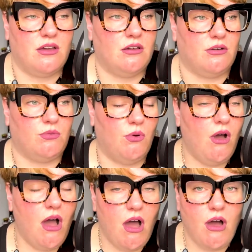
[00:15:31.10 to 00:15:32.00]

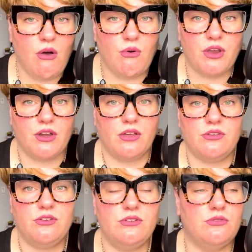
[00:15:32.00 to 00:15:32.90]
whoa, you know,
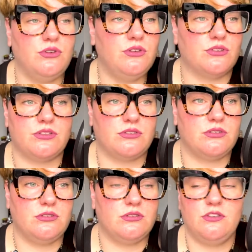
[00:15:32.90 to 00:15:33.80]

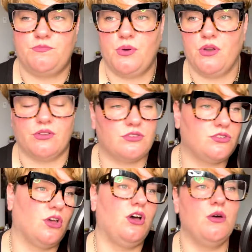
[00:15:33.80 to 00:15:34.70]
you've put on
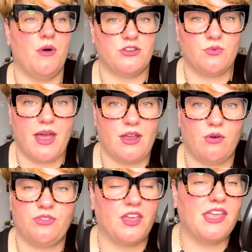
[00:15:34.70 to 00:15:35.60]
so much weight,
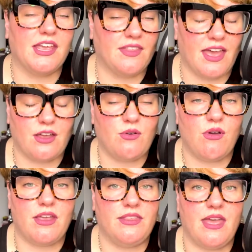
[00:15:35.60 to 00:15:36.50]
or thinking that
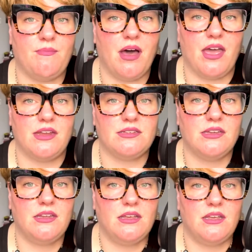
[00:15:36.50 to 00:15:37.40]
in their mind?
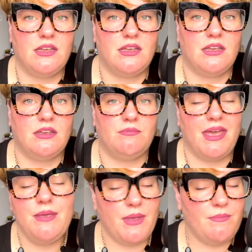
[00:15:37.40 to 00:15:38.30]

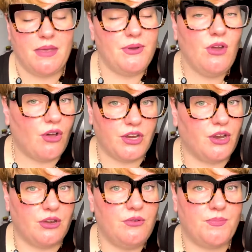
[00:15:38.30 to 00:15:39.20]
Maybe, maybe not, you
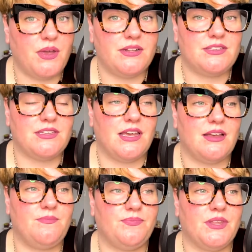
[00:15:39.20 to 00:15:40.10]
know, but
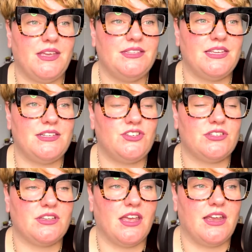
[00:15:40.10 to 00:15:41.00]
is it
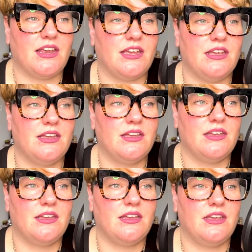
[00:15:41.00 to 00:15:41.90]
just like
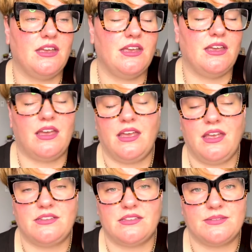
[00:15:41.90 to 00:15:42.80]

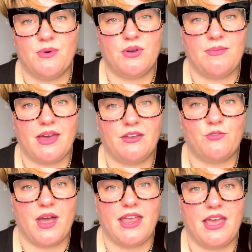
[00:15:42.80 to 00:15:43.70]
it's a small amount of
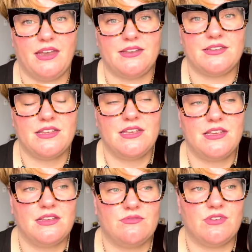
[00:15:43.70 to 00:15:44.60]
weight and
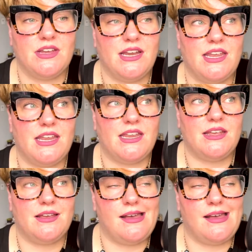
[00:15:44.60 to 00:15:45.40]
really